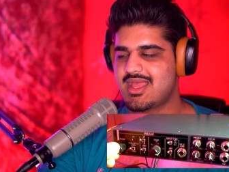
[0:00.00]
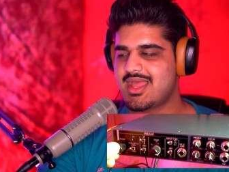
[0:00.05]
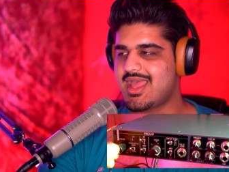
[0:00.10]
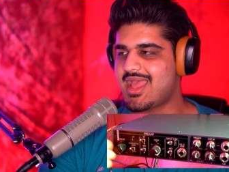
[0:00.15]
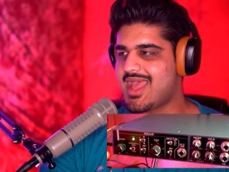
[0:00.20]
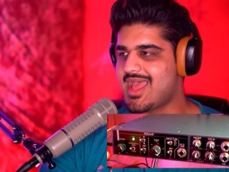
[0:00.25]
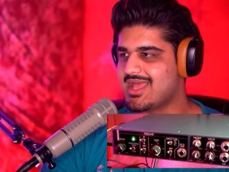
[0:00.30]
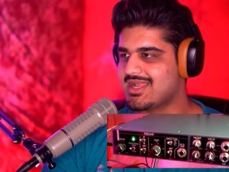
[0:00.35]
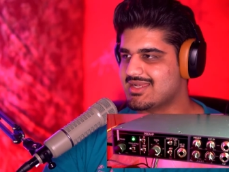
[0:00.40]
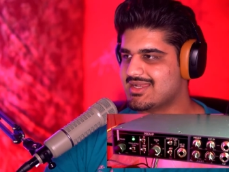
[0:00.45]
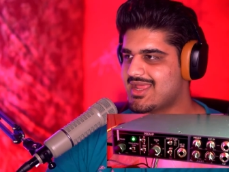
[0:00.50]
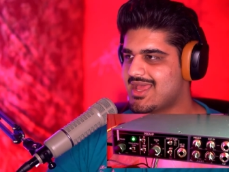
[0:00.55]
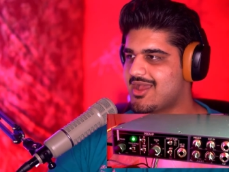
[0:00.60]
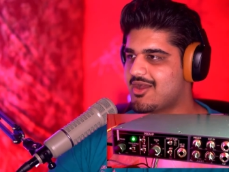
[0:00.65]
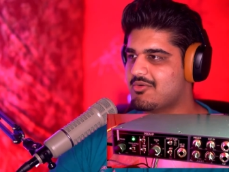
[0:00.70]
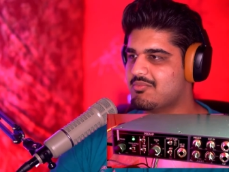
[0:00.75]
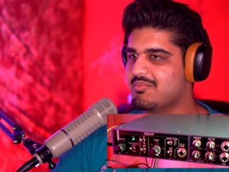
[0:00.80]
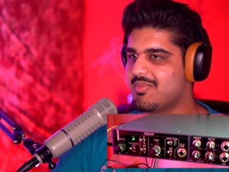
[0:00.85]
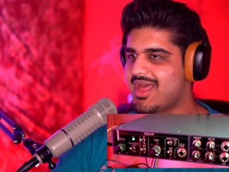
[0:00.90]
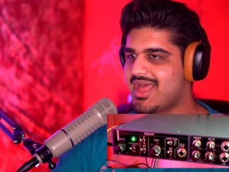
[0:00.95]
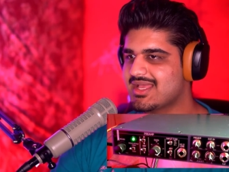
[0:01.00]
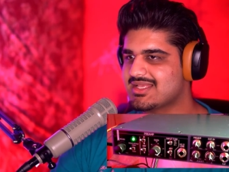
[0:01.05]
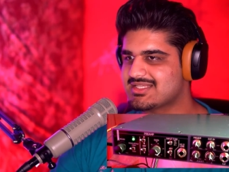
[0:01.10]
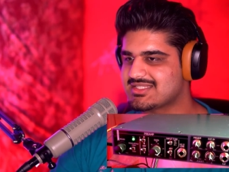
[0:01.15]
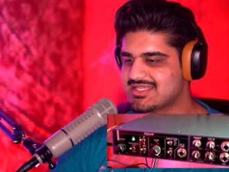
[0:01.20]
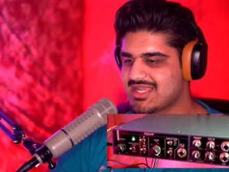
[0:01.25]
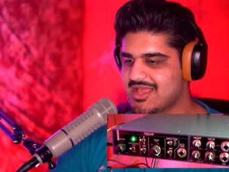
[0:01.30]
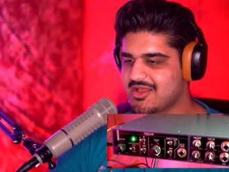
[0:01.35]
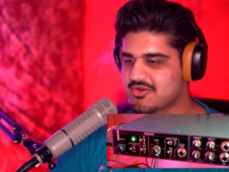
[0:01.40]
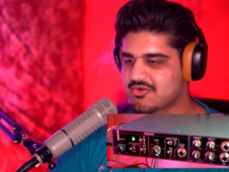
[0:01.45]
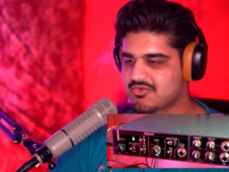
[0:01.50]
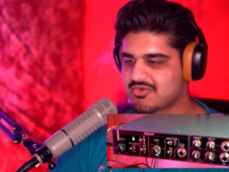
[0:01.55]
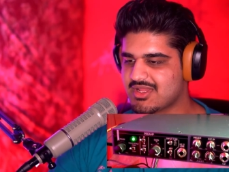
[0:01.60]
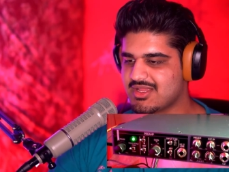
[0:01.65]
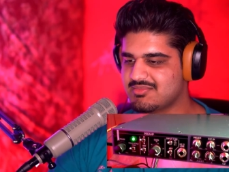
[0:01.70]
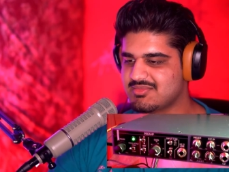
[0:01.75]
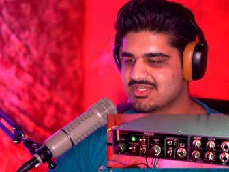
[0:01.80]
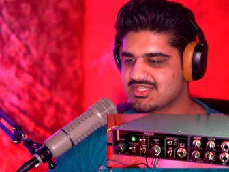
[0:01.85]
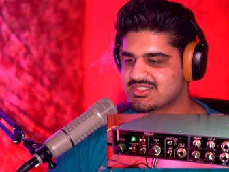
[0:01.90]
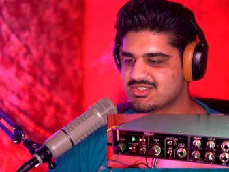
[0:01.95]
And now, maxed out
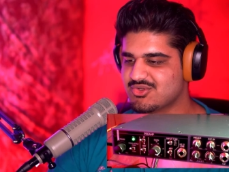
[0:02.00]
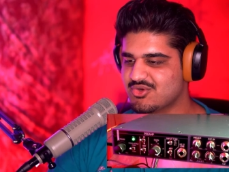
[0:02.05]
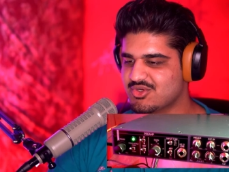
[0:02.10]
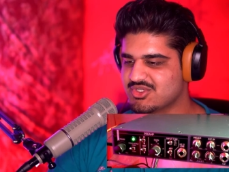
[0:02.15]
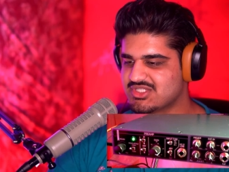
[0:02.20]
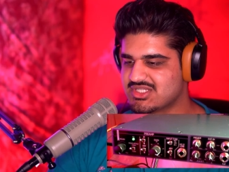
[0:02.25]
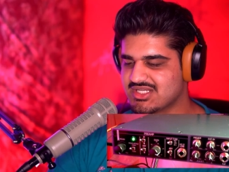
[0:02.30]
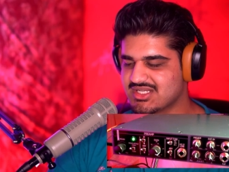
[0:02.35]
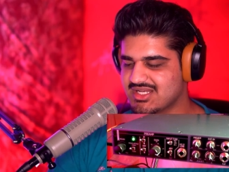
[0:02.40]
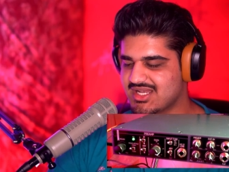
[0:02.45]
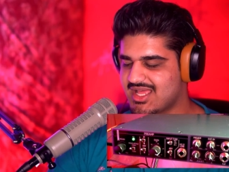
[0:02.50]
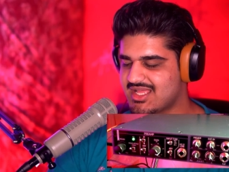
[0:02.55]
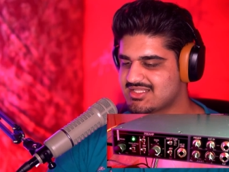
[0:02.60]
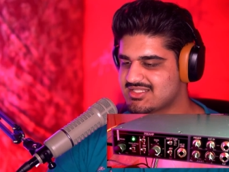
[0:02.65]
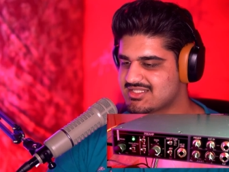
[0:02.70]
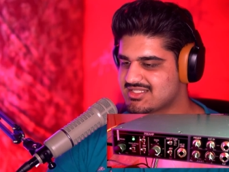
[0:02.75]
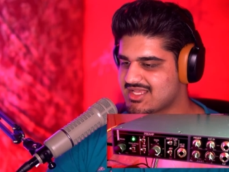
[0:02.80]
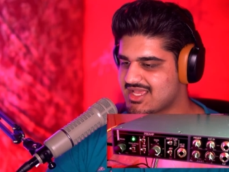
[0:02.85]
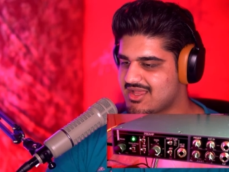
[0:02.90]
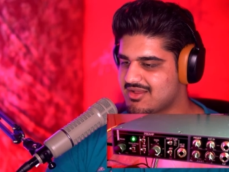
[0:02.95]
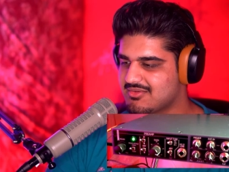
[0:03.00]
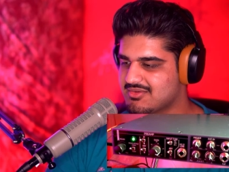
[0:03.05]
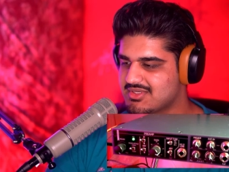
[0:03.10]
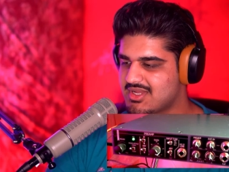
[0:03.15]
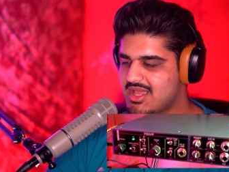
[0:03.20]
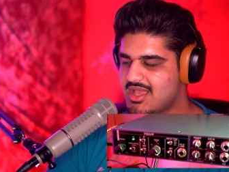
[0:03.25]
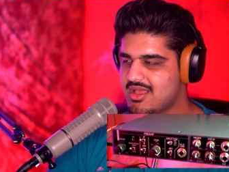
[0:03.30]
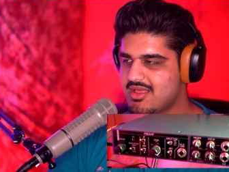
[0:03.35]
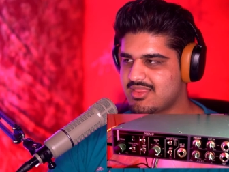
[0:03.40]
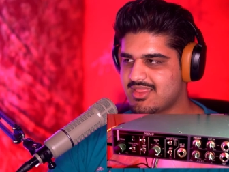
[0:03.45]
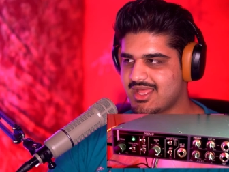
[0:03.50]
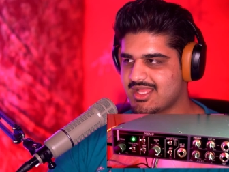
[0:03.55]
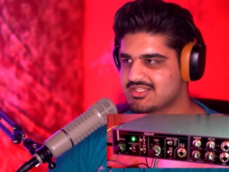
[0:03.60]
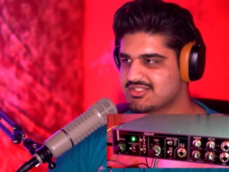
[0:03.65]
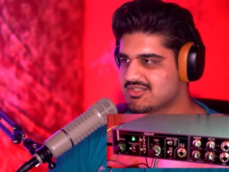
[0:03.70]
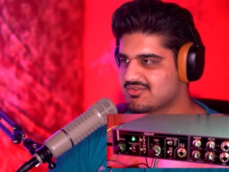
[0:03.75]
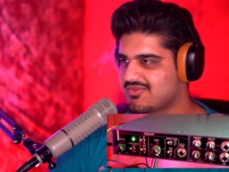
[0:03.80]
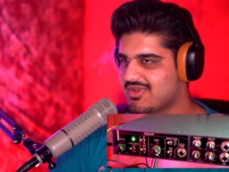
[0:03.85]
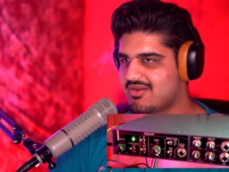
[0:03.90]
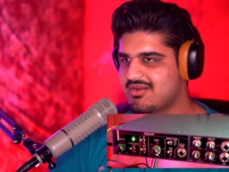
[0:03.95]
cream distortion. Let's sound.
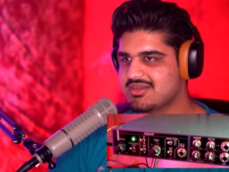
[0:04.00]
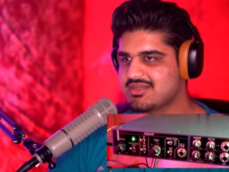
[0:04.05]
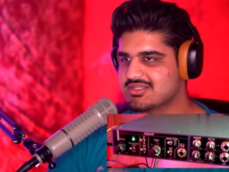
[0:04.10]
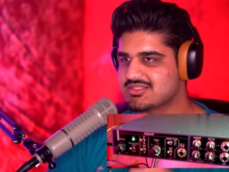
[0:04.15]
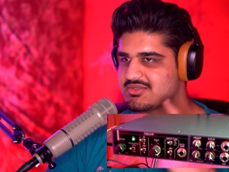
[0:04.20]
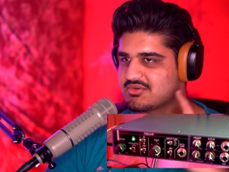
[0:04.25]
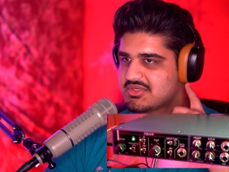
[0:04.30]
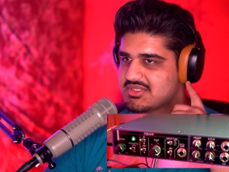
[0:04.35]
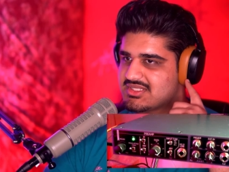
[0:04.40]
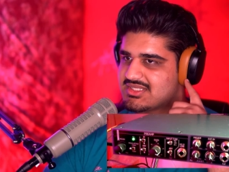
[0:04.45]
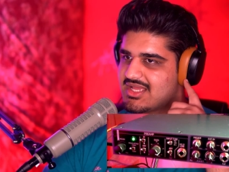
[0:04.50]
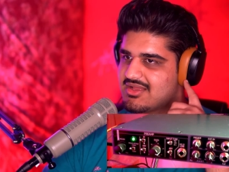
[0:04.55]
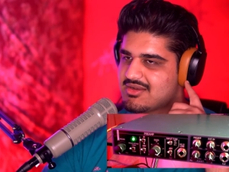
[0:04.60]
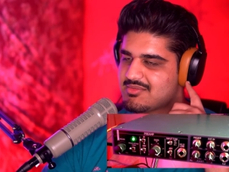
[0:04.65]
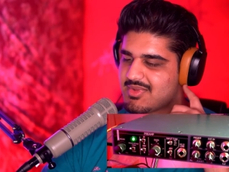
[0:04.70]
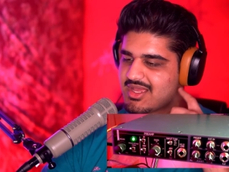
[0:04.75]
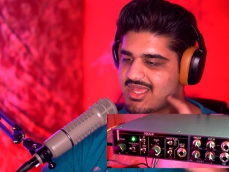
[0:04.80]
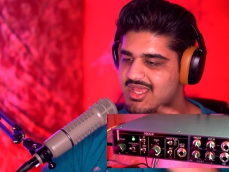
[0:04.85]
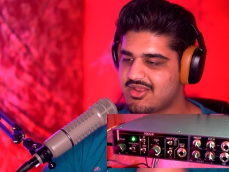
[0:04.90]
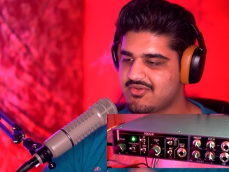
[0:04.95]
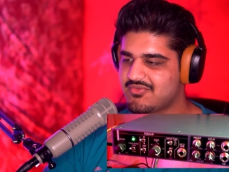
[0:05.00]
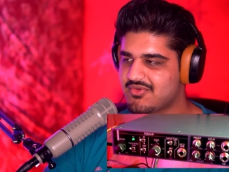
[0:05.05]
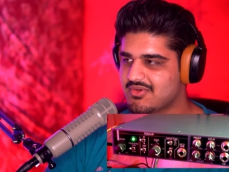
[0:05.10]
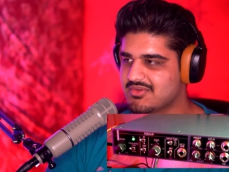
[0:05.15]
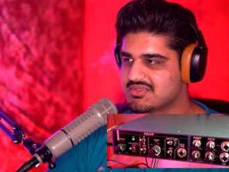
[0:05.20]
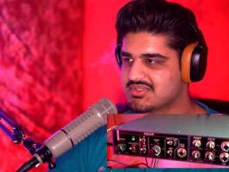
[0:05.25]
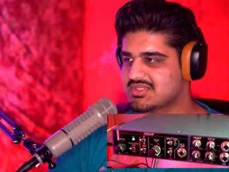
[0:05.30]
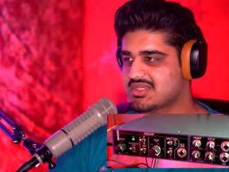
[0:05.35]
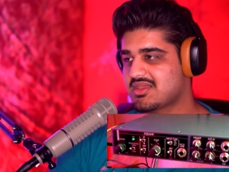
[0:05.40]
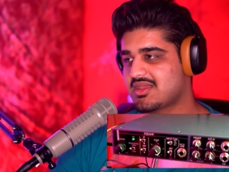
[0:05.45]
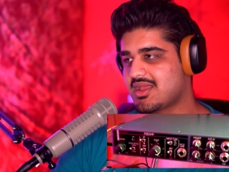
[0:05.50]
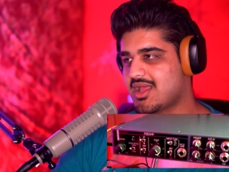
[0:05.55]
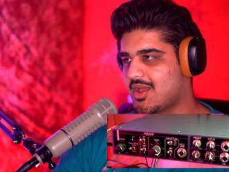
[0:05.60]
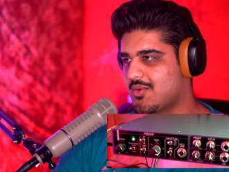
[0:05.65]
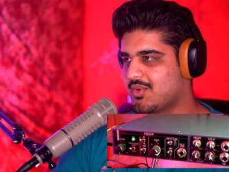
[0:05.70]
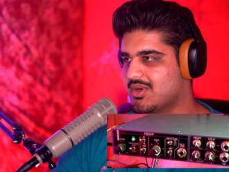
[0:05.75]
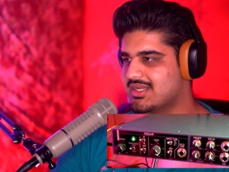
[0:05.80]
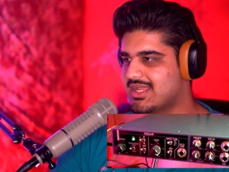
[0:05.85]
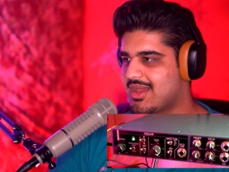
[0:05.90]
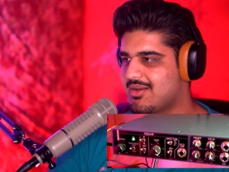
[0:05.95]
That's a very distorted sound in my headphones. I
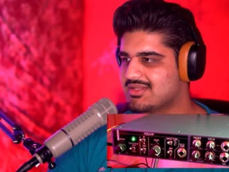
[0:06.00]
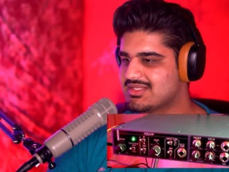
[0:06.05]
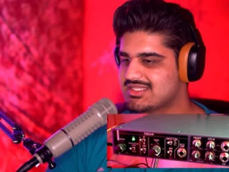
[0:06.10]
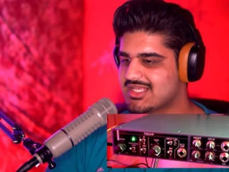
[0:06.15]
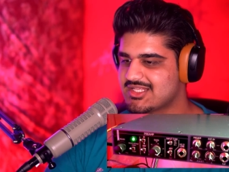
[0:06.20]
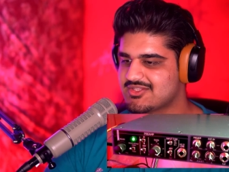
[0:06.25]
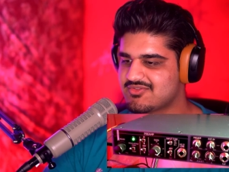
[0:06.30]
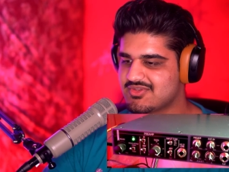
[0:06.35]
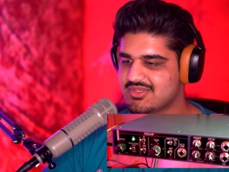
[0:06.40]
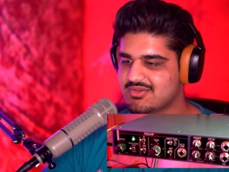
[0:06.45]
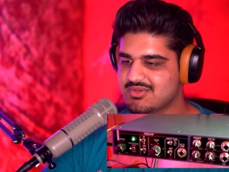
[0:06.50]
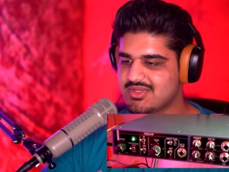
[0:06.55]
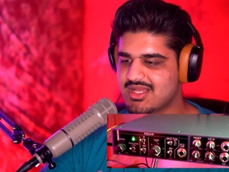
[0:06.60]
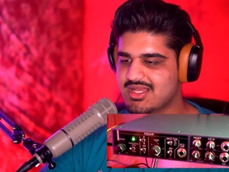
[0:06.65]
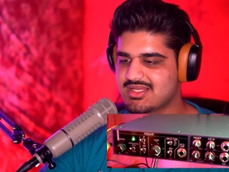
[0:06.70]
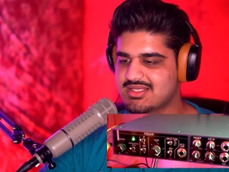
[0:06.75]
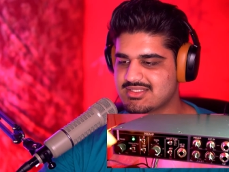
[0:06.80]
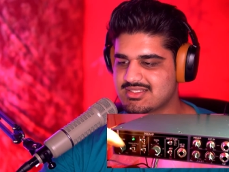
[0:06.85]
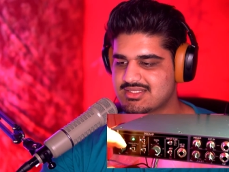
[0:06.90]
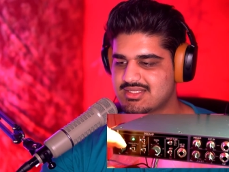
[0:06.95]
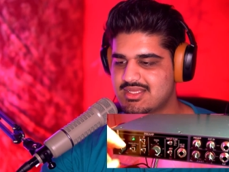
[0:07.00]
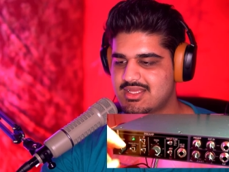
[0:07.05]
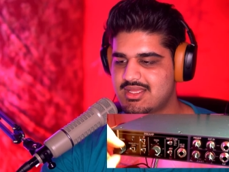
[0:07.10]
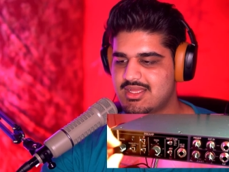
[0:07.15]
wonder how it sounds for you guys.